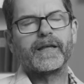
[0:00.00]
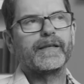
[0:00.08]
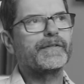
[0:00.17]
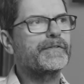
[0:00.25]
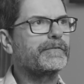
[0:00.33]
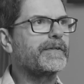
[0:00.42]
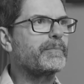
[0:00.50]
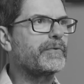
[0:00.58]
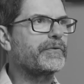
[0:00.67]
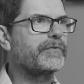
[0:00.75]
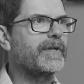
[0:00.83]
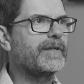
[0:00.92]
Is there a number
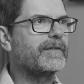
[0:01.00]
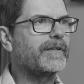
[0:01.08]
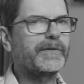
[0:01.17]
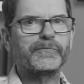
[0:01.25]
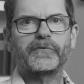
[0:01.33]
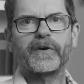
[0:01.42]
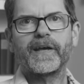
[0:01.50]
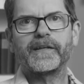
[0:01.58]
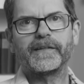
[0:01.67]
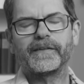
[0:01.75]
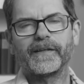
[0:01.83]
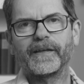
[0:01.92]
3? I didn't write
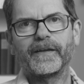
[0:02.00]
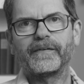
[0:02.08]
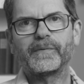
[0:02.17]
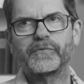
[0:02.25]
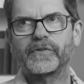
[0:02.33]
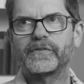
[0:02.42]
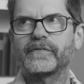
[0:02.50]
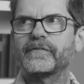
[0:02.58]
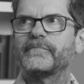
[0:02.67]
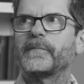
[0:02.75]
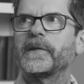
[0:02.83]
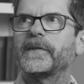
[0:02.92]
anything here, I'm
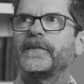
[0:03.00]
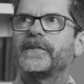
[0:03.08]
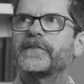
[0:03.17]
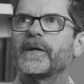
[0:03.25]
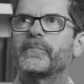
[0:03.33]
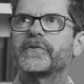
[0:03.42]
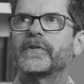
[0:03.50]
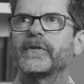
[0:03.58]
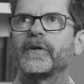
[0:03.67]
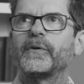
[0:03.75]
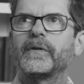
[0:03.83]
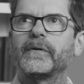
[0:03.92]
just making this up as I
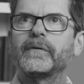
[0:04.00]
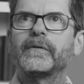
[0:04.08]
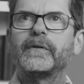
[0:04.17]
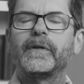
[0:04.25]
go along.